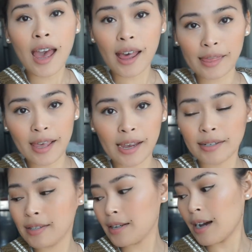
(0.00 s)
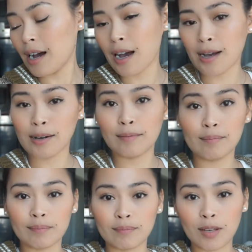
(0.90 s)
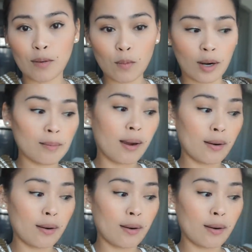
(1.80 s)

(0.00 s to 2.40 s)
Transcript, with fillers: and then um, work